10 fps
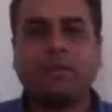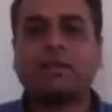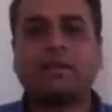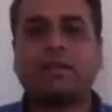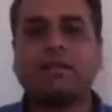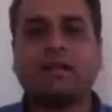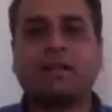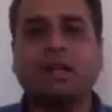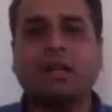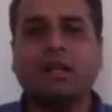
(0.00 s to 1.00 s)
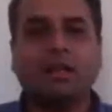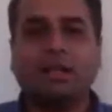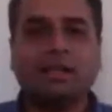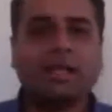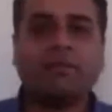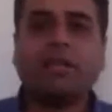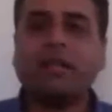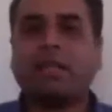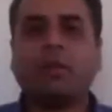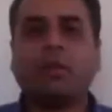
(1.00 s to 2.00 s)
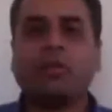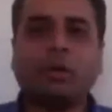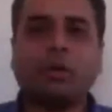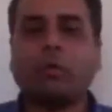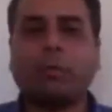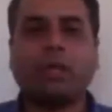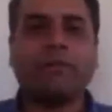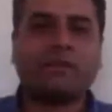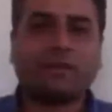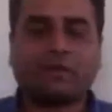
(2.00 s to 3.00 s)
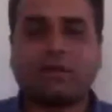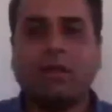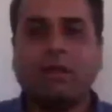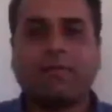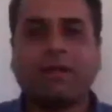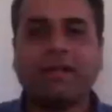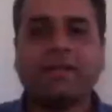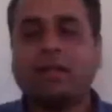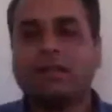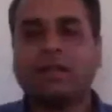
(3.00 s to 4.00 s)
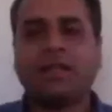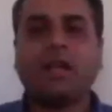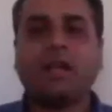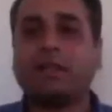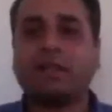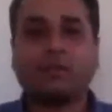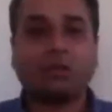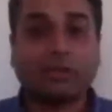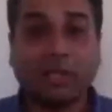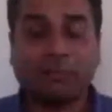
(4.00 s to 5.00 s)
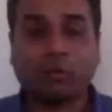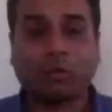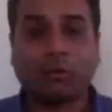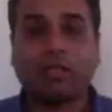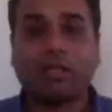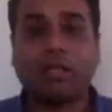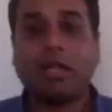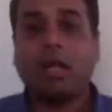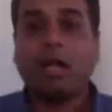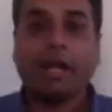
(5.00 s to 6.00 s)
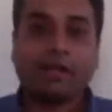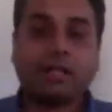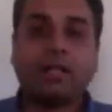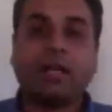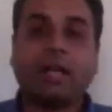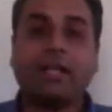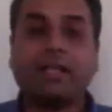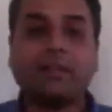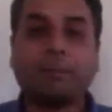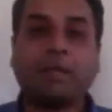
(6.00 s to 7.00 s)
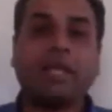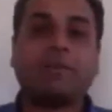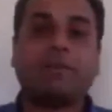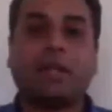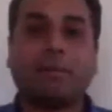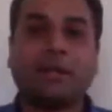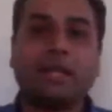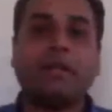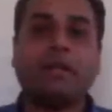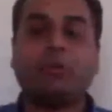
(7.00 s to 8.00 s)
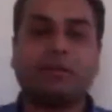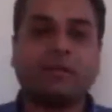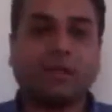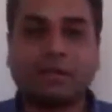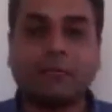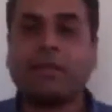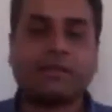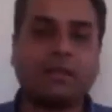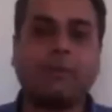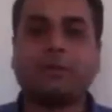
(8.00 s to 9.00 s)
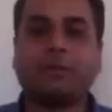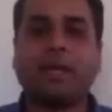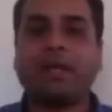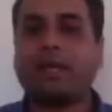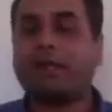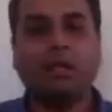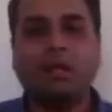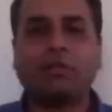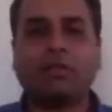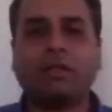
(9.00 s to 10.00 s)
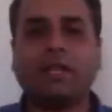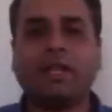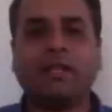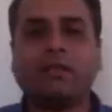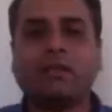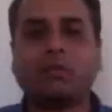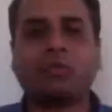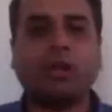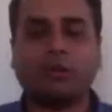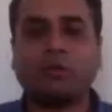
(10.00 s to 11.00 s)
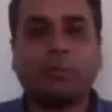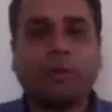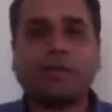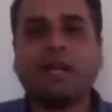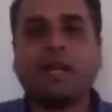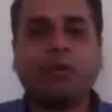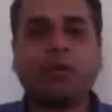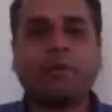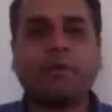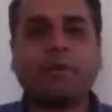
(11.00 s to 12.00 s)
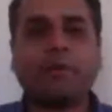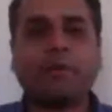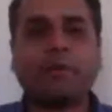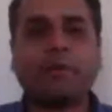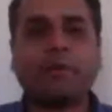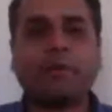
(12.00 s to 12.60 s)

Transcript: And mother says that in the evening then he goes out to play with his friends 3 hours. He does not sleep throughout the day. Until night he is playing, does some homework, comes back and the day, and he's a super child for me.